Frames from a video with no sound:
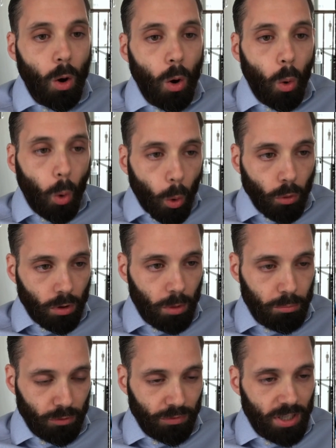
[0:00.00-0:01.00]
or a
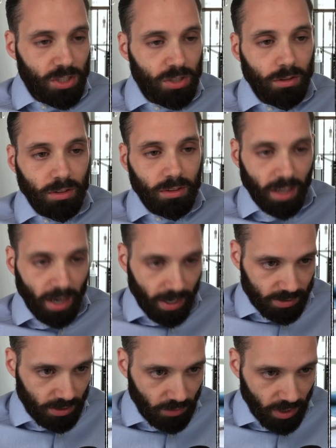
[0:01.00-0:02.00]
professional
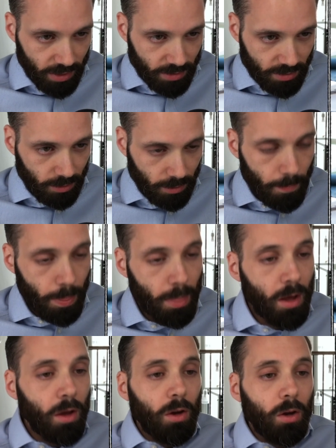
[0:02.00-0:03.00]
tax advisor.
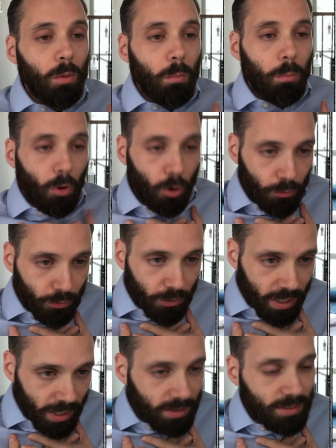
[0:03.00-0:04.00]

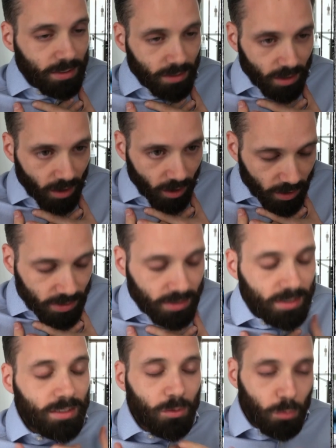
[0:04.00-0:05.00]
Perfinex,
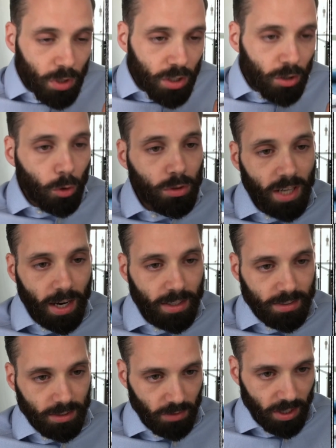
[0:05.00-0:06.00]
us, we're no
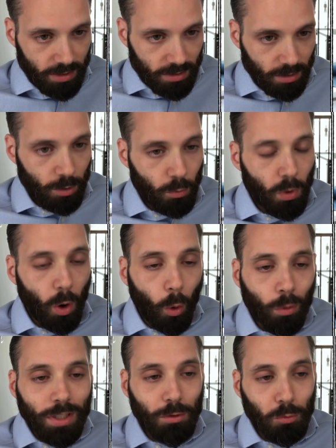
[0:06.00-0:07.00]
tax advisor. We're
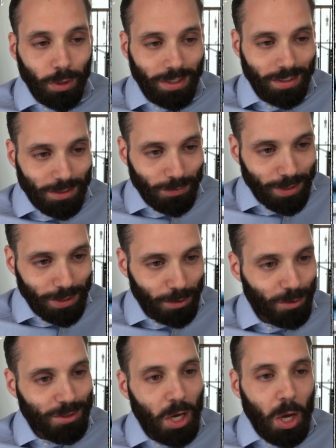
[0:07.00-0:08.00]
only doing these
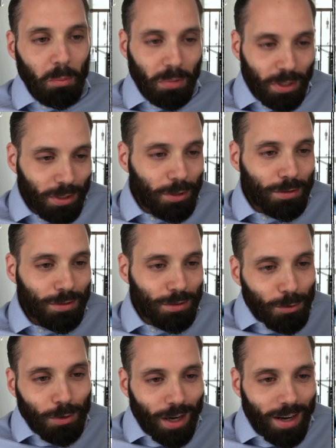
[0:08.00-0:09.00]
videos because
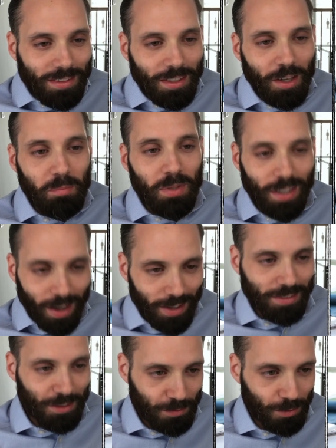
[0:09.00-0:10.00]
you guys have been
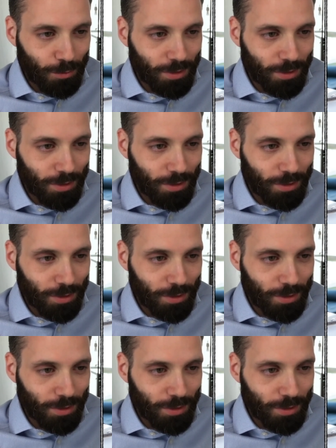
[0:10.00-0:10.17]
asking for